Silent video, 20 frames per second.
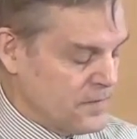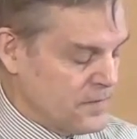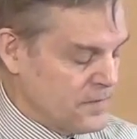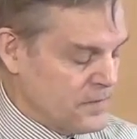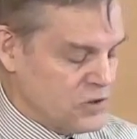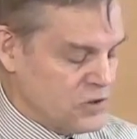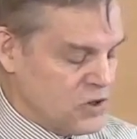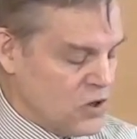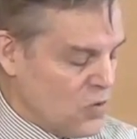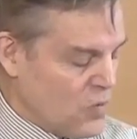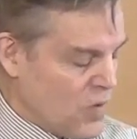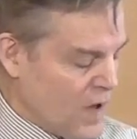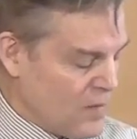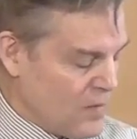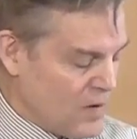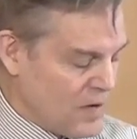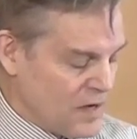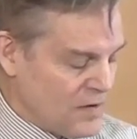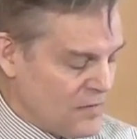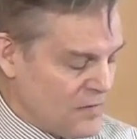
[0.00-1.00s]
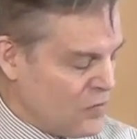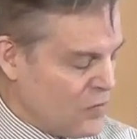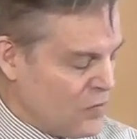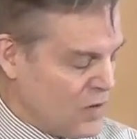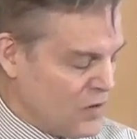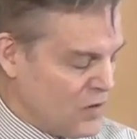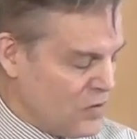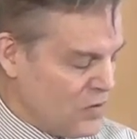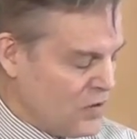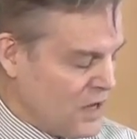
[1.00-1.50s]
There's no way we can
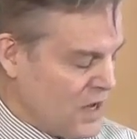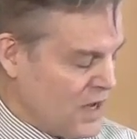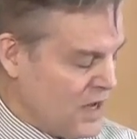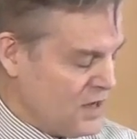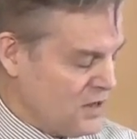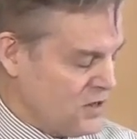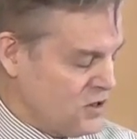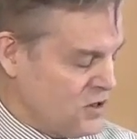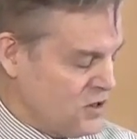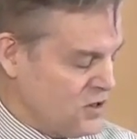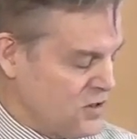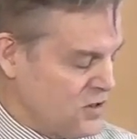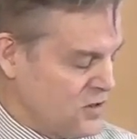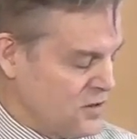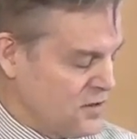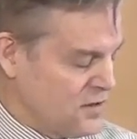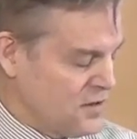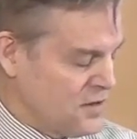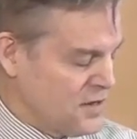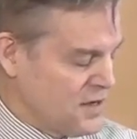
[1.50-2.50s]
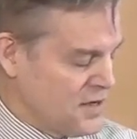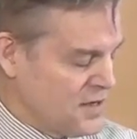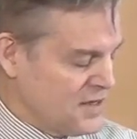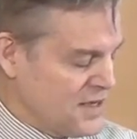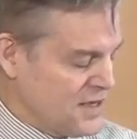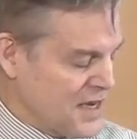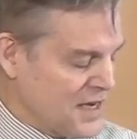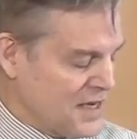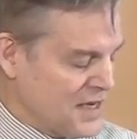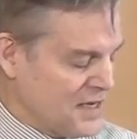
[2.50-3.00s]
avoid old age.
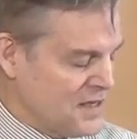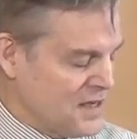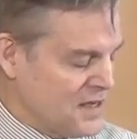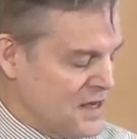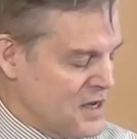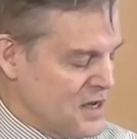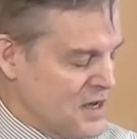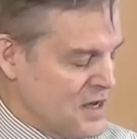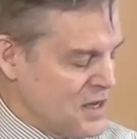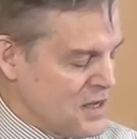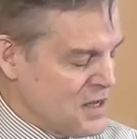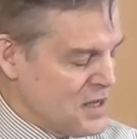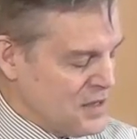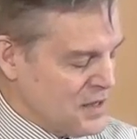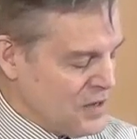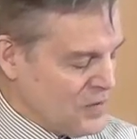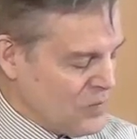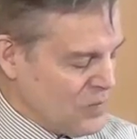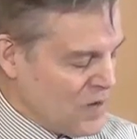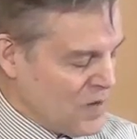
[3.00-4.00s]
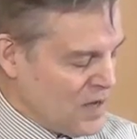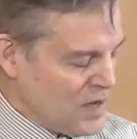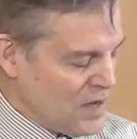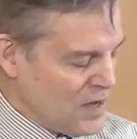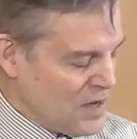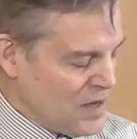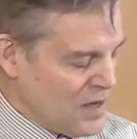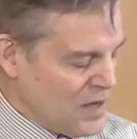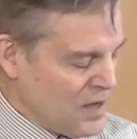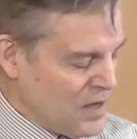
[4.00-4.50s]
Second, that we
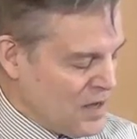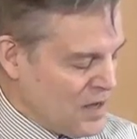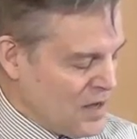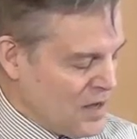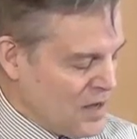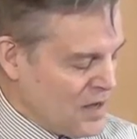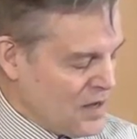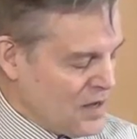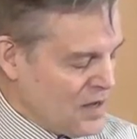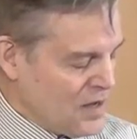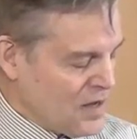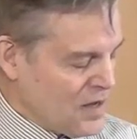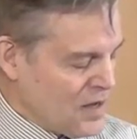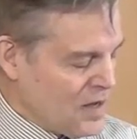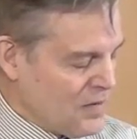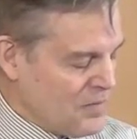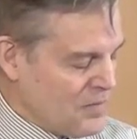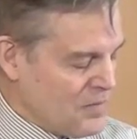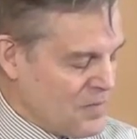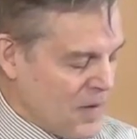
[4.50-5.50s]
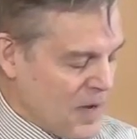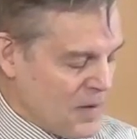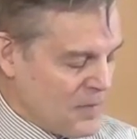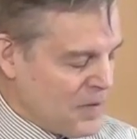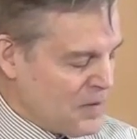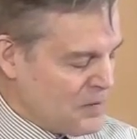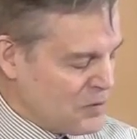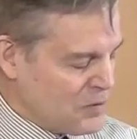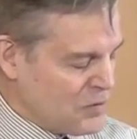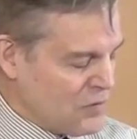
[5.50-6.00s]
um, might
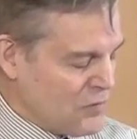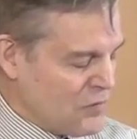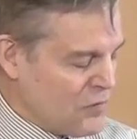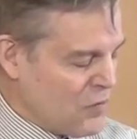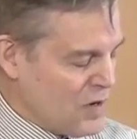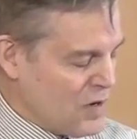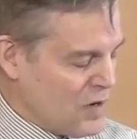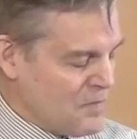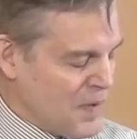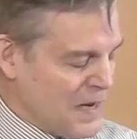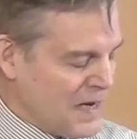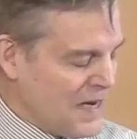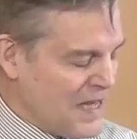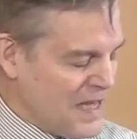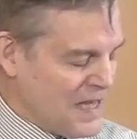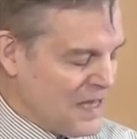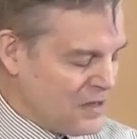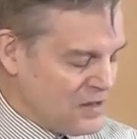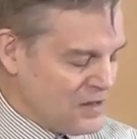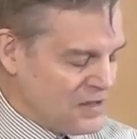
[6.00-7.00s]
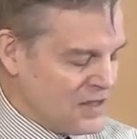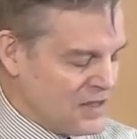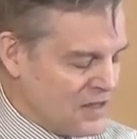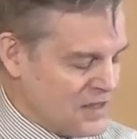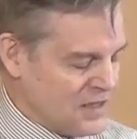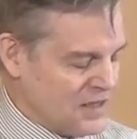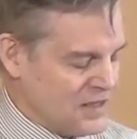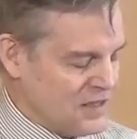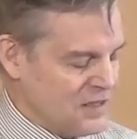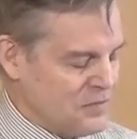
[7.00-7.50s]
be able to avoid many
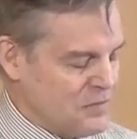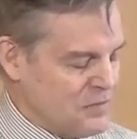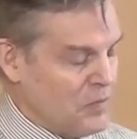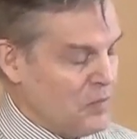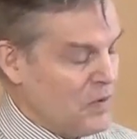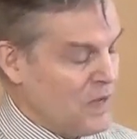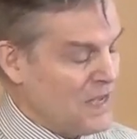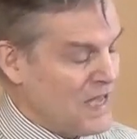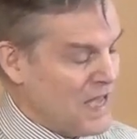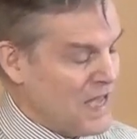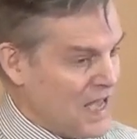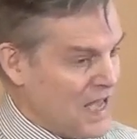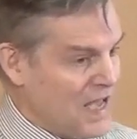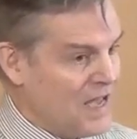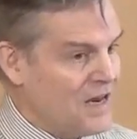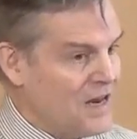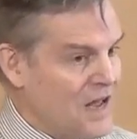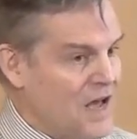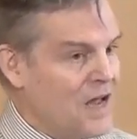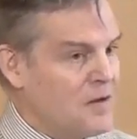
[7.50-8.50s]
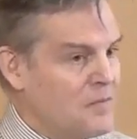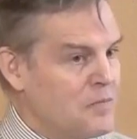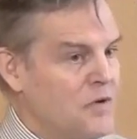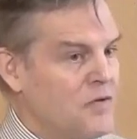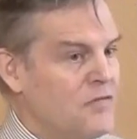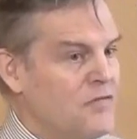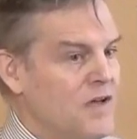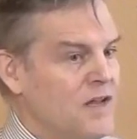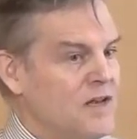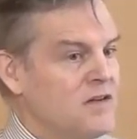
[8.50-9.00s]
illnesses, but we cannot
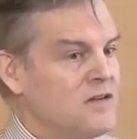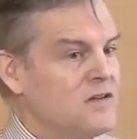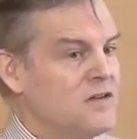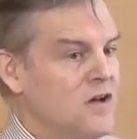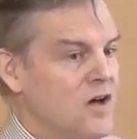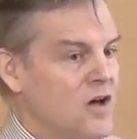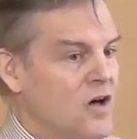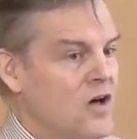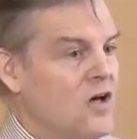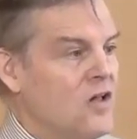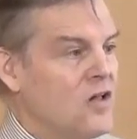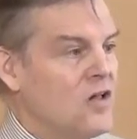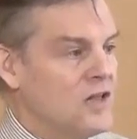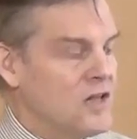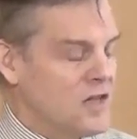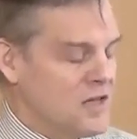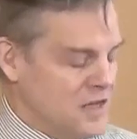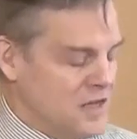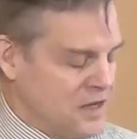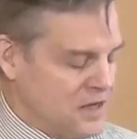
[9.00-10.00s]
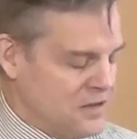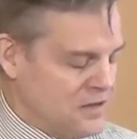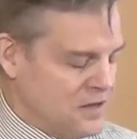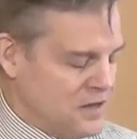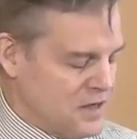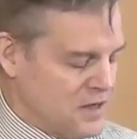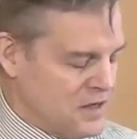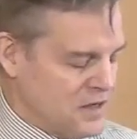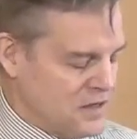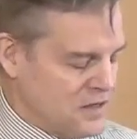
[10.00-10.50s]
prevent all
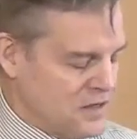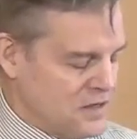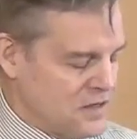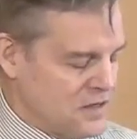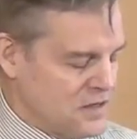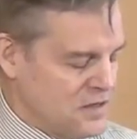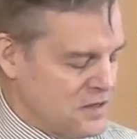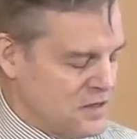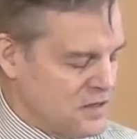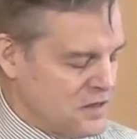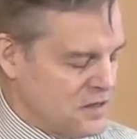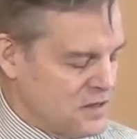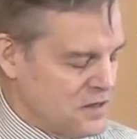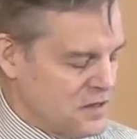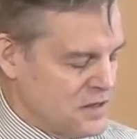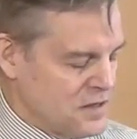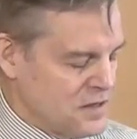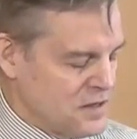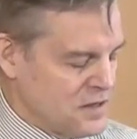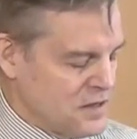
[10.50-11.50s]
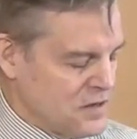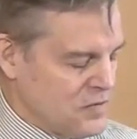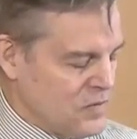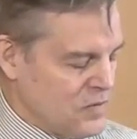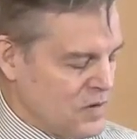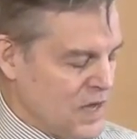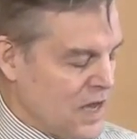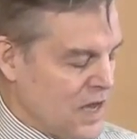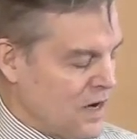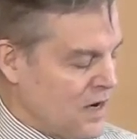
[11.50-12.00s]
illness.
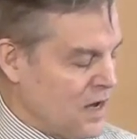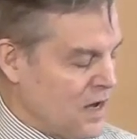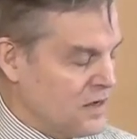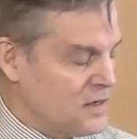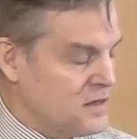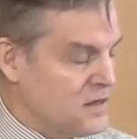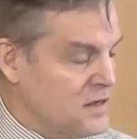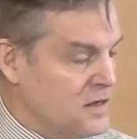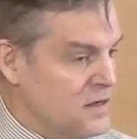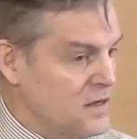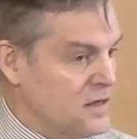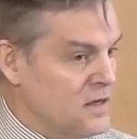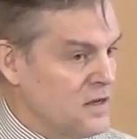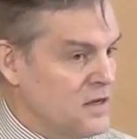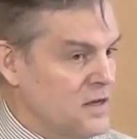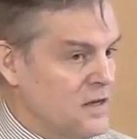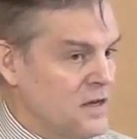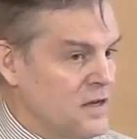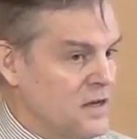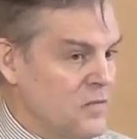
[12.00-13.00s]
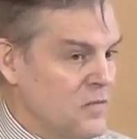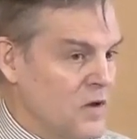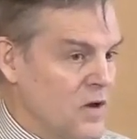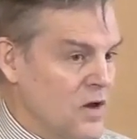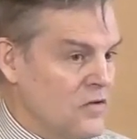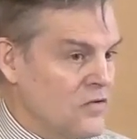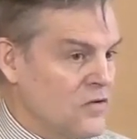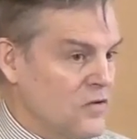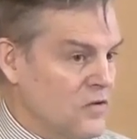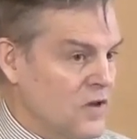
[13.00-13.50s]
We cannot we
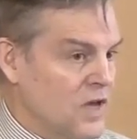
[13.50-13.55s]
also